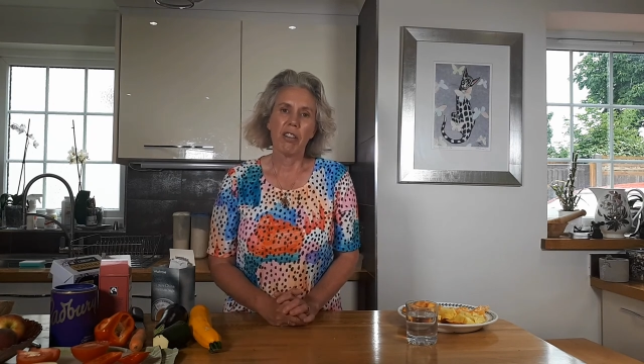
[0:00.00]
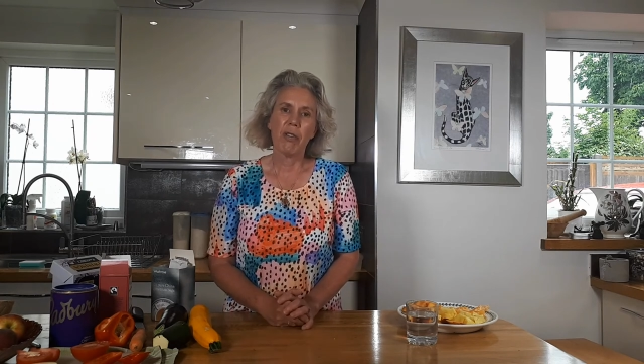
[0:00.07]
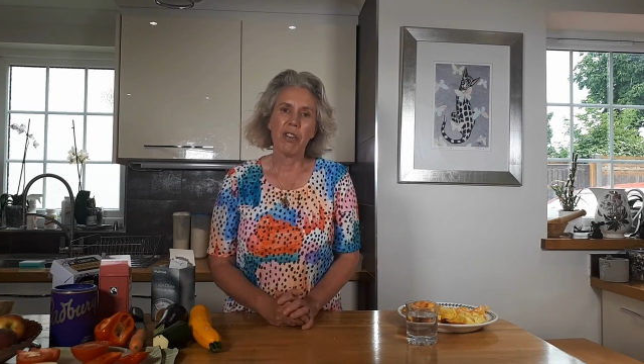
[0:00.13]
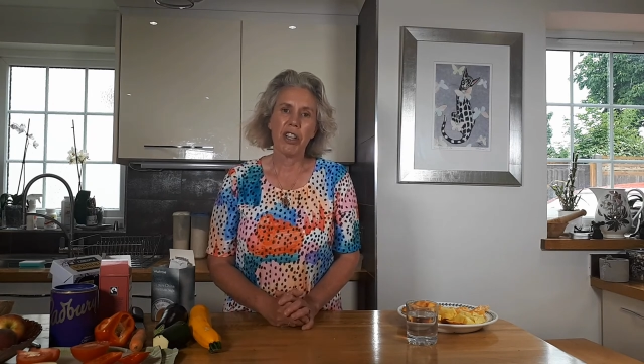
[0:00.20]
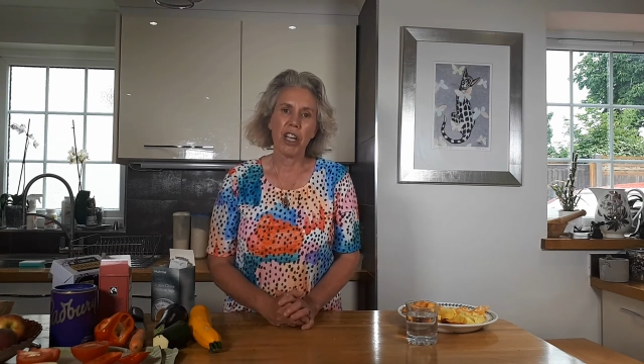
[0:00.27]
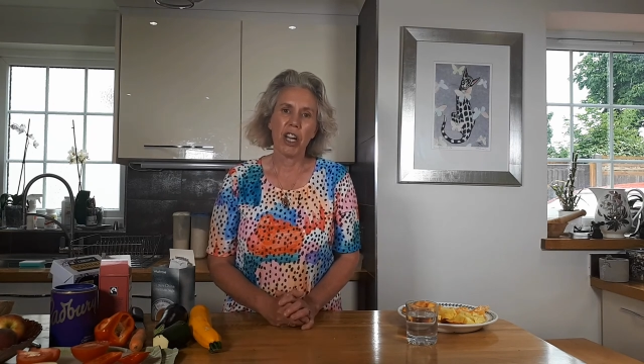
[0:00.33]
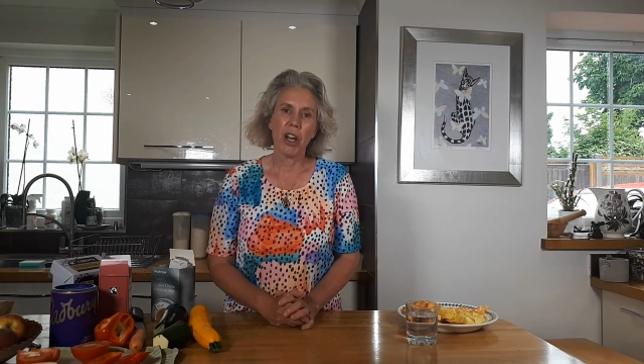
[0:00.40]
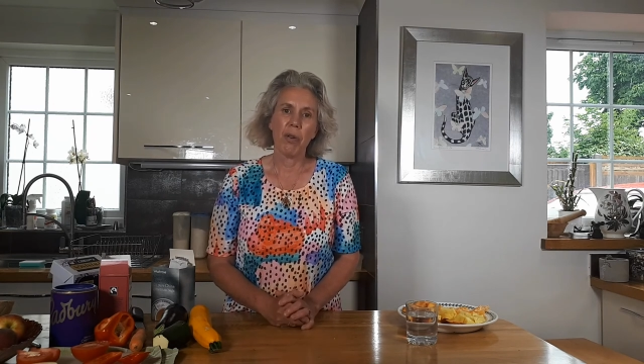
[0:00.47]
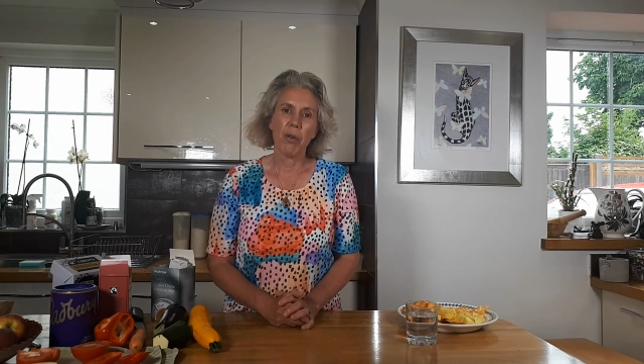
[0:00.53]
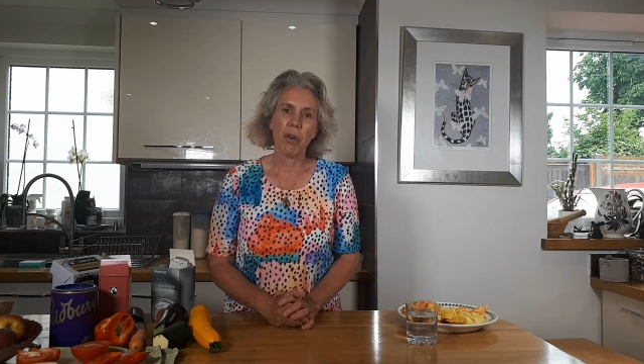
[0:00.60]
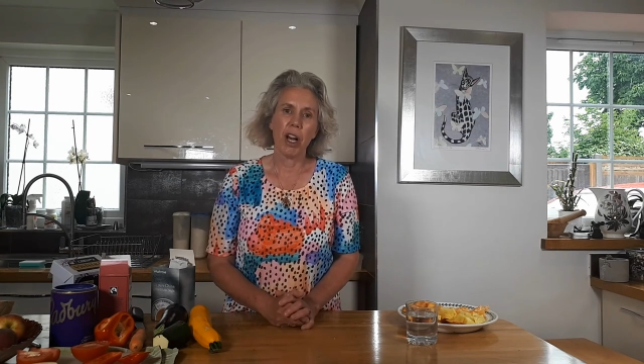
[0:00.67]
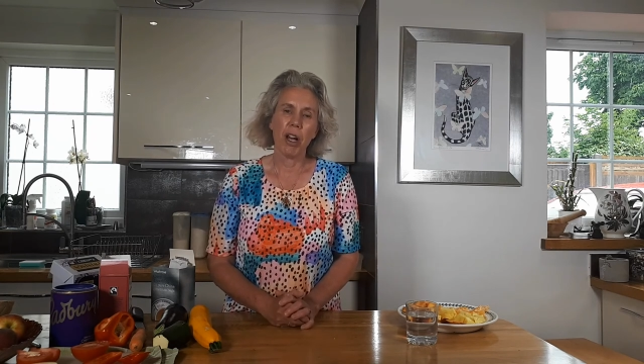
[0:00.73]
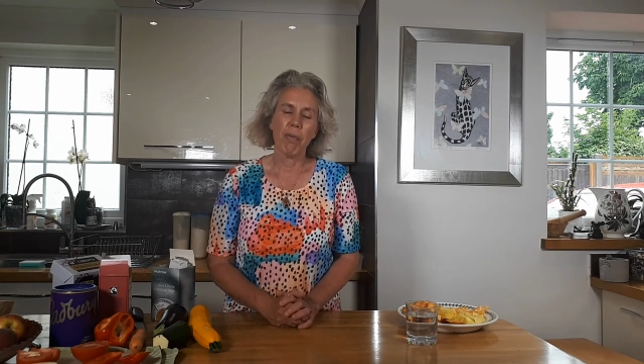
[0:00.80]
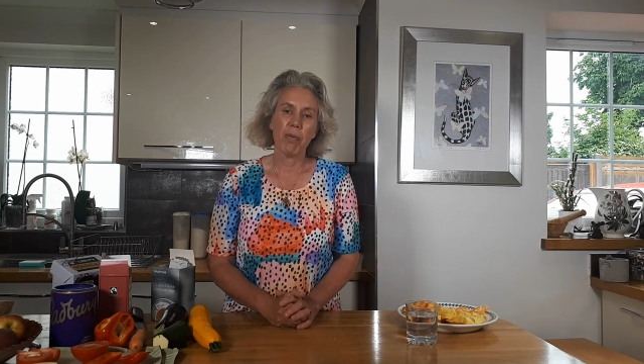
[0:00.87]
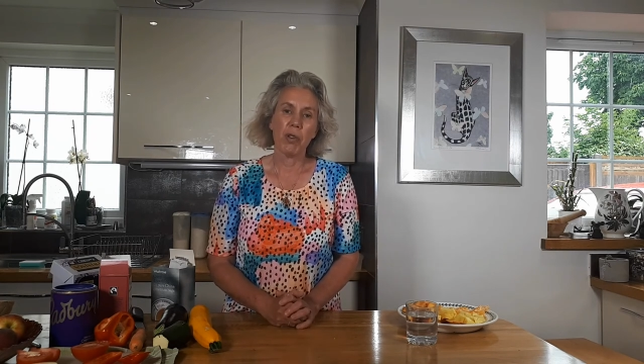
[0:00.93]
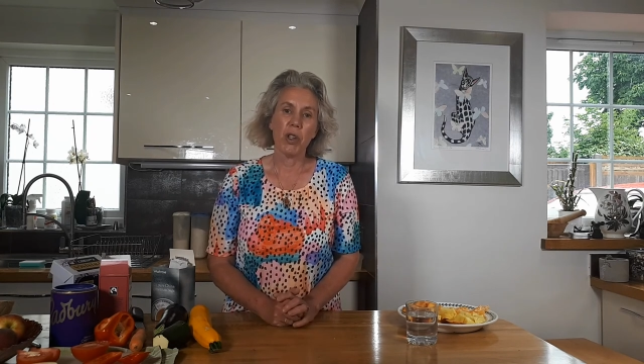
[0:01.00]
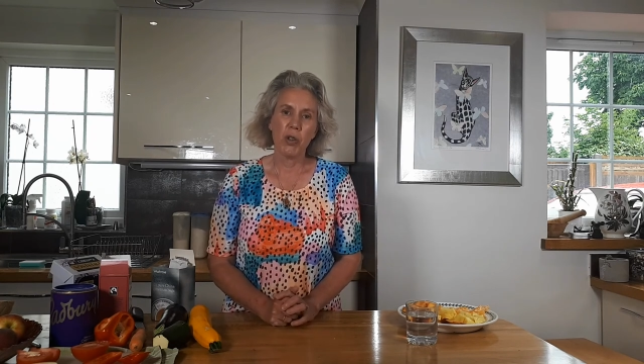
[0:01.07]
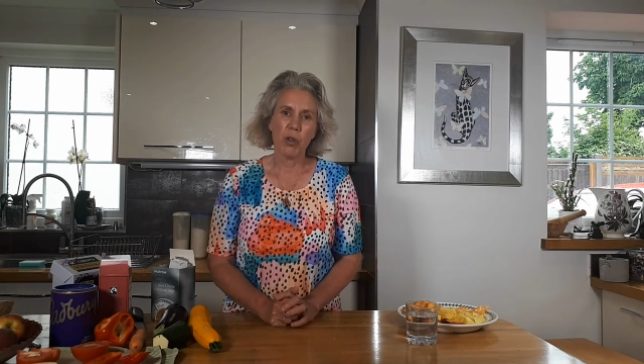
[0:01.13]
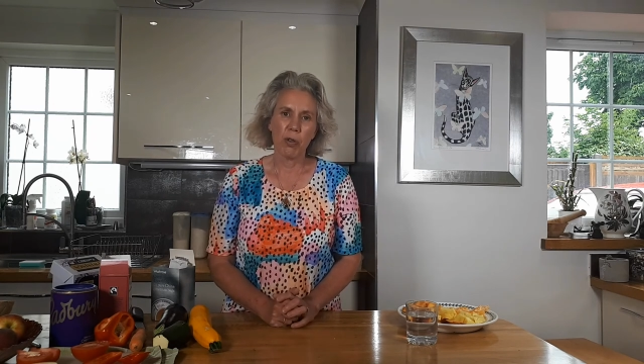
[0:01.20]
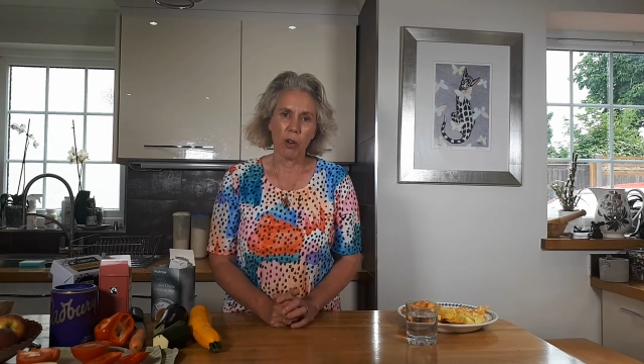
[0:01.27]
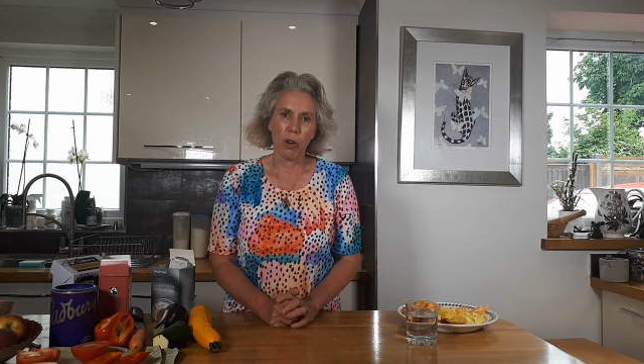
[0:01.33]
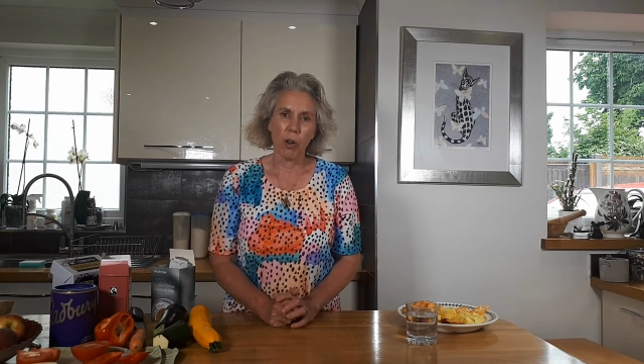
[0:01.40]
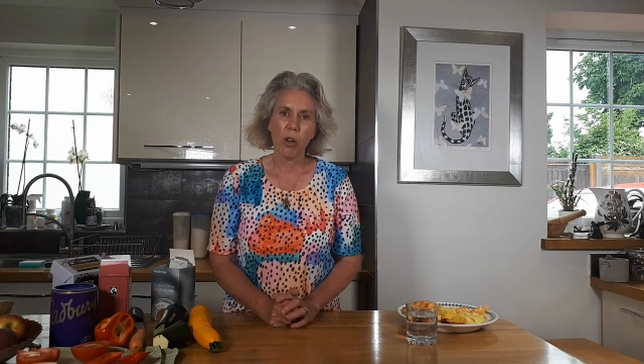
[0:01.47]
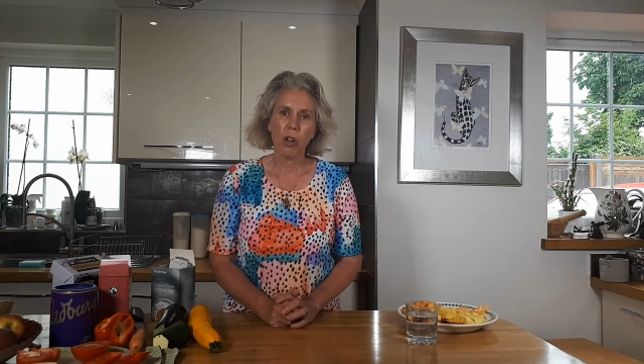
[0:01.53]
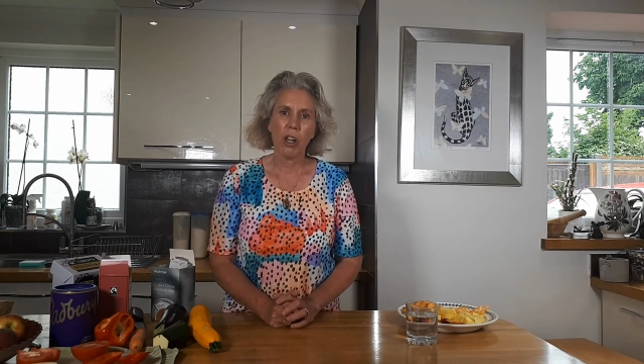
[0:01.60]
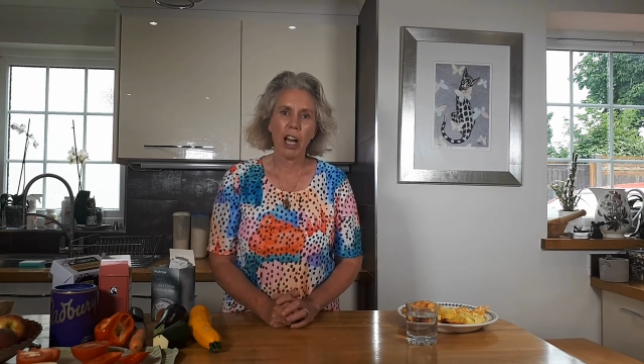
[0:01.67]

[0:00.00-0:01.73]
video useful,